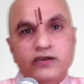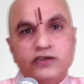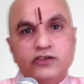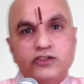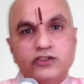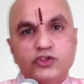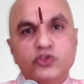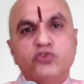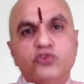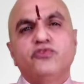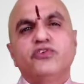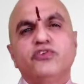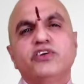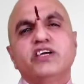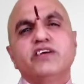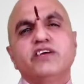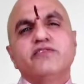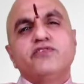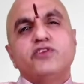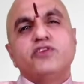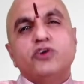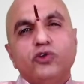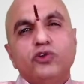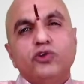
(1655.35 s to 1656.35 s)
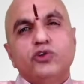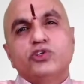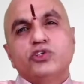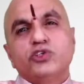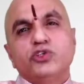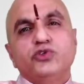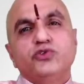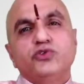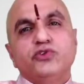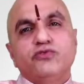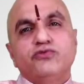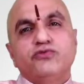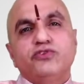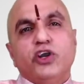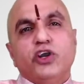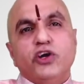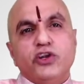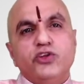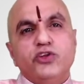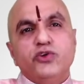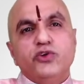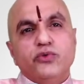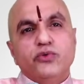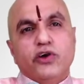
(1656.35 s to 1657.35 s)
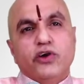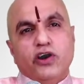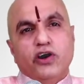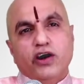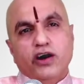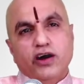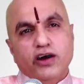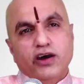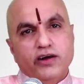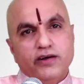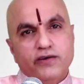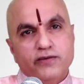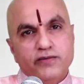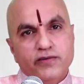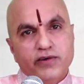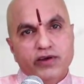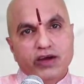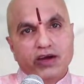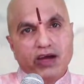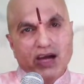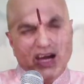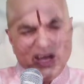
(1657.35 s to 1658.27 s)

So forgive those who have done you wrong and